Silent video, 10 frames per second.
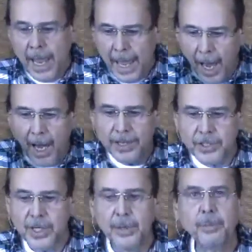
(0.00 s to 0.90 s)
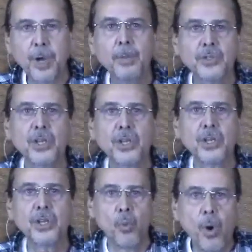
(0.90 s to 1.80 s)
honesty comes
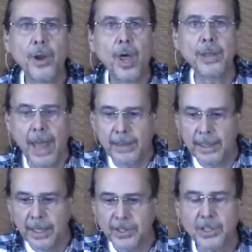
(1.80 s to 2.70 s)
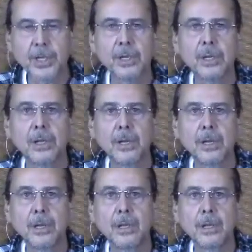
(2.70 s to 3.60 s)
on number one on that list.
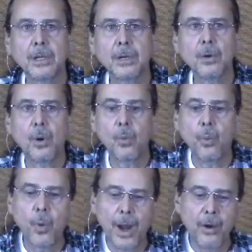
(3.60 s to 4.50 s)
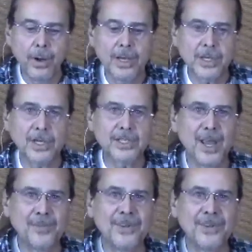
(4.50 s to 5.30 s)
Where is